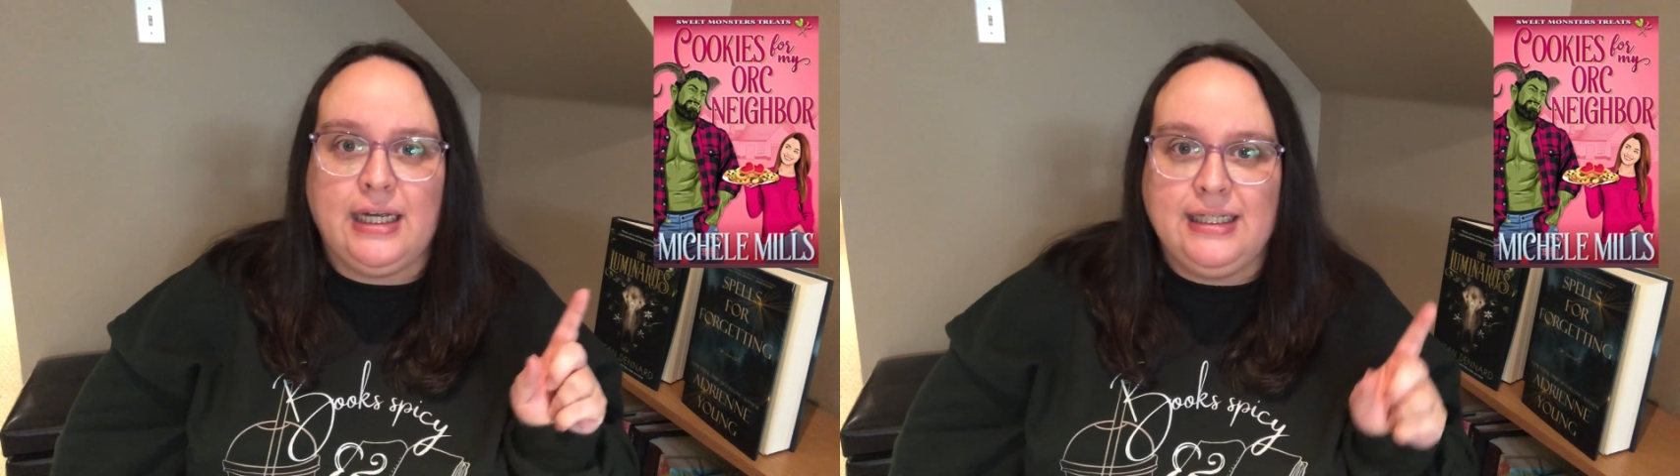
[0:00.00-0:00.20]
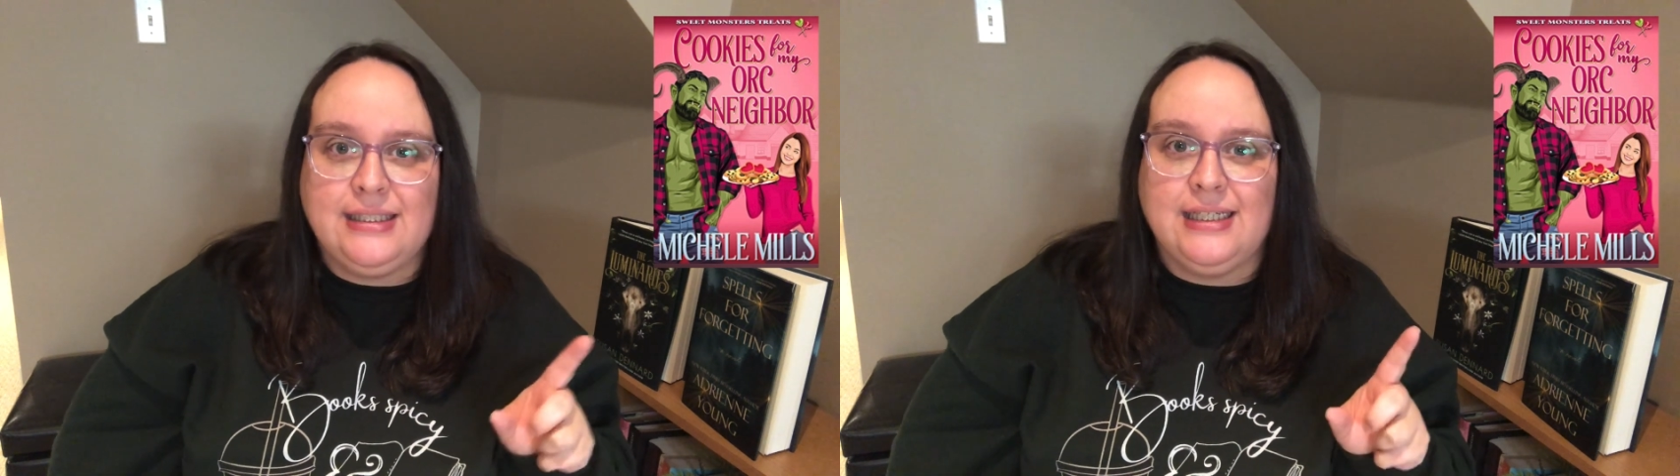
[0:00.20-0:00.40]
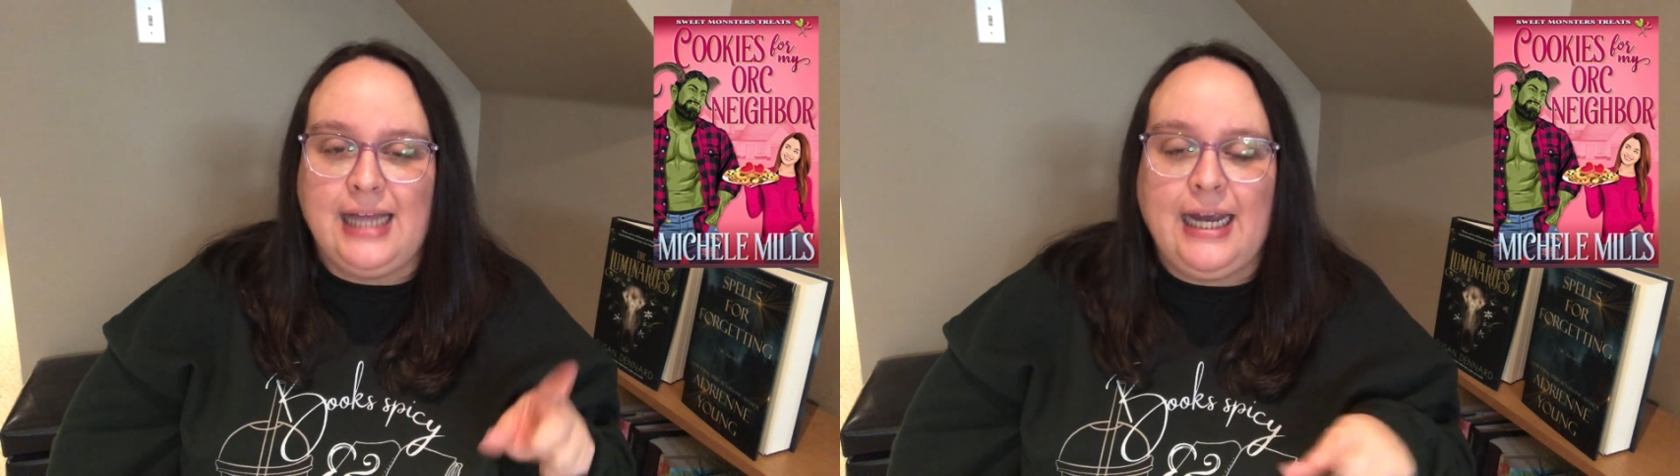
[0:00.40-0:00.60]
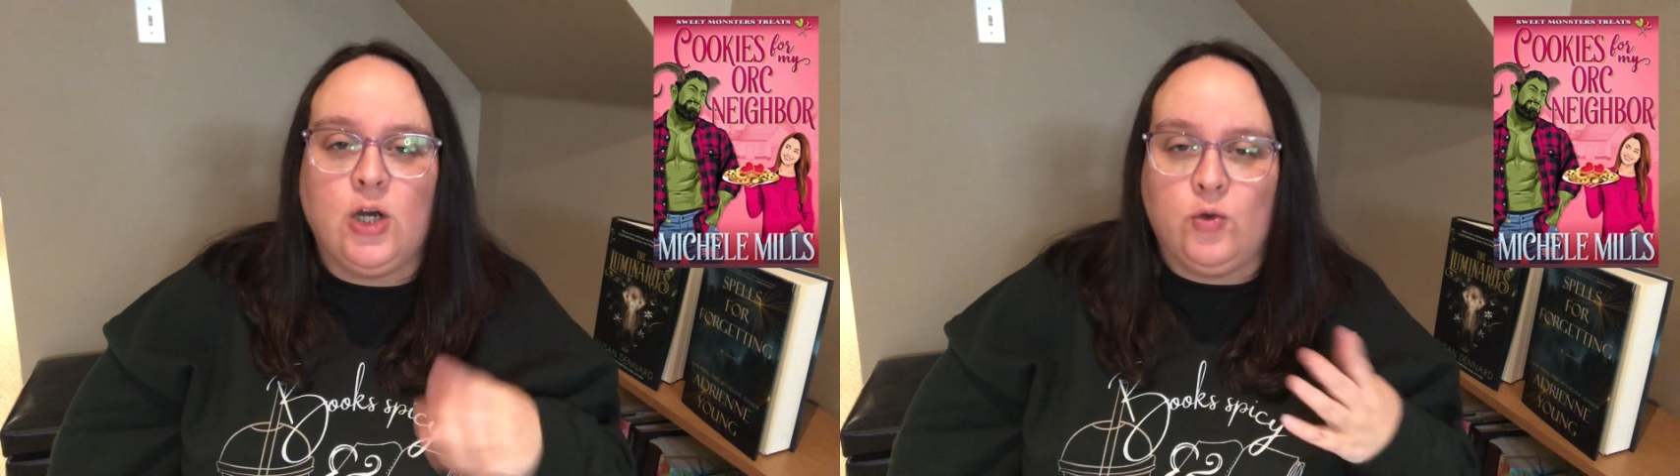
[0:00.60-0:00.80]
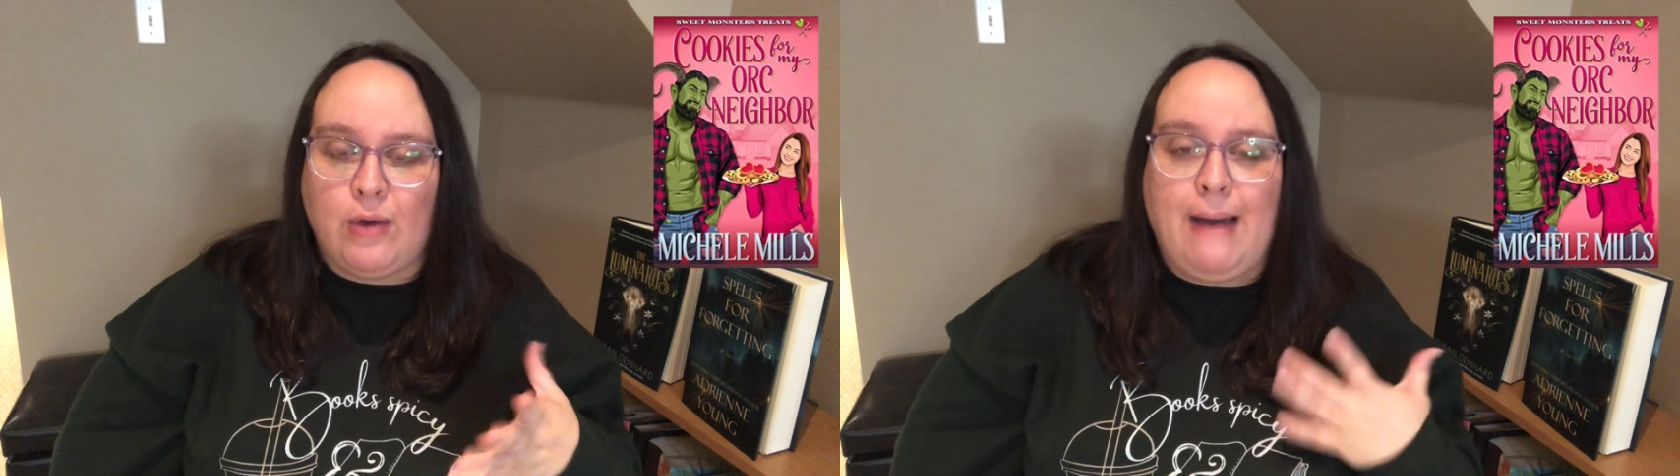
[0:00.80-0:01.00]
is to
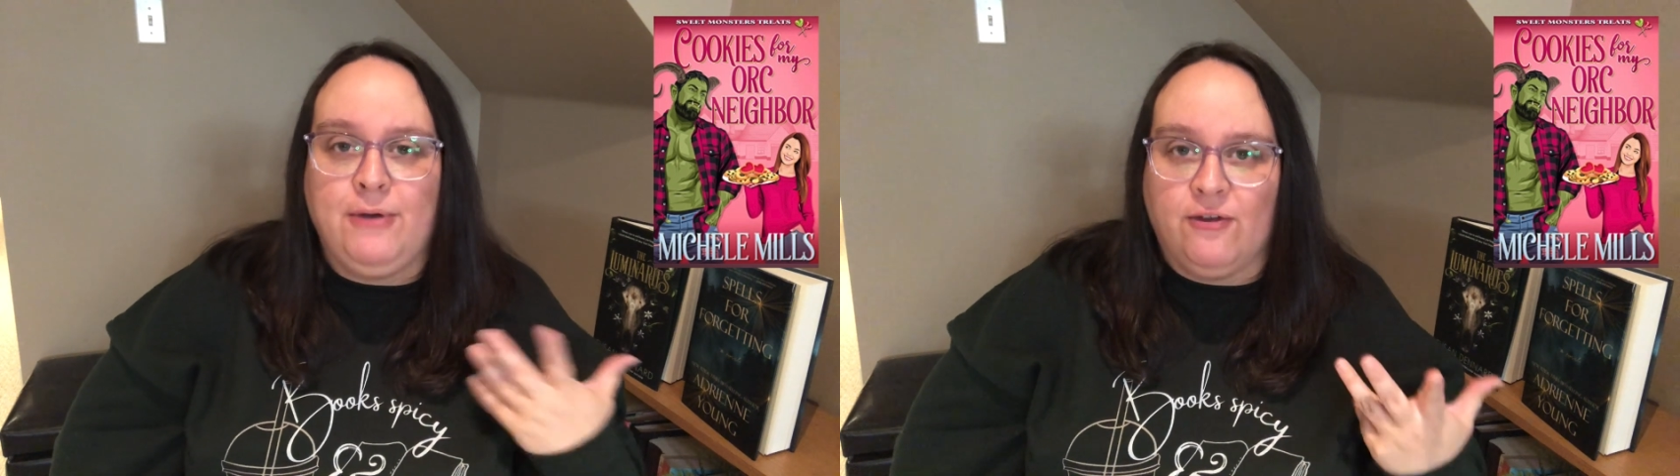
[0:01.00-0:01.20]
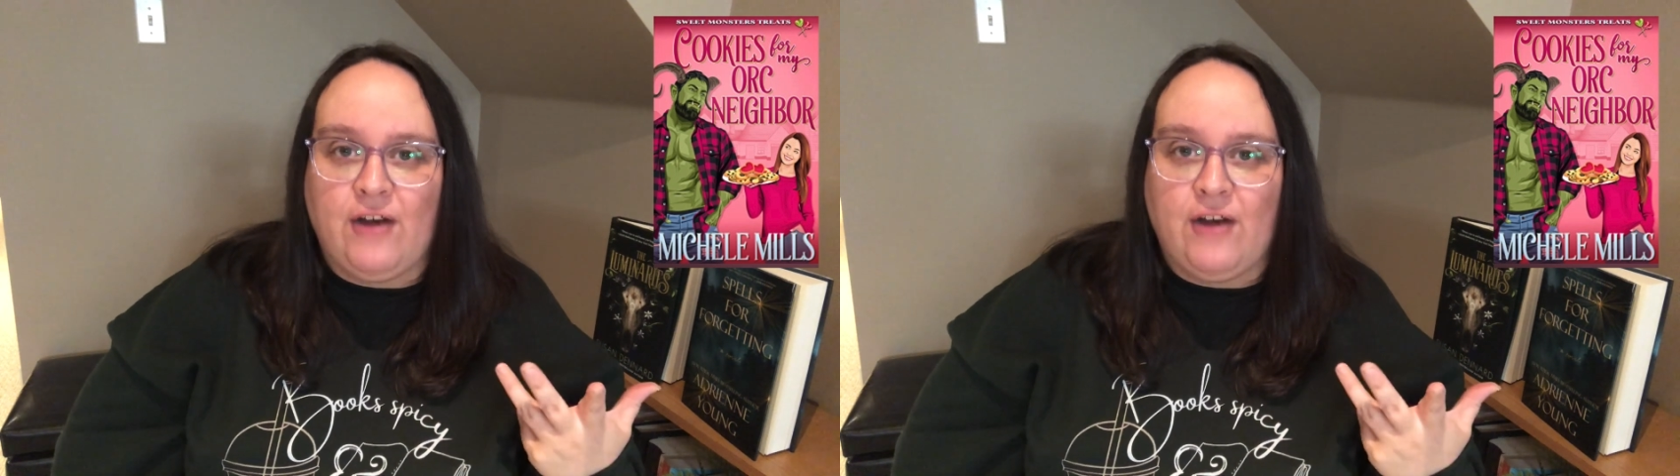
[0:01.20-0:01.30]
like grab your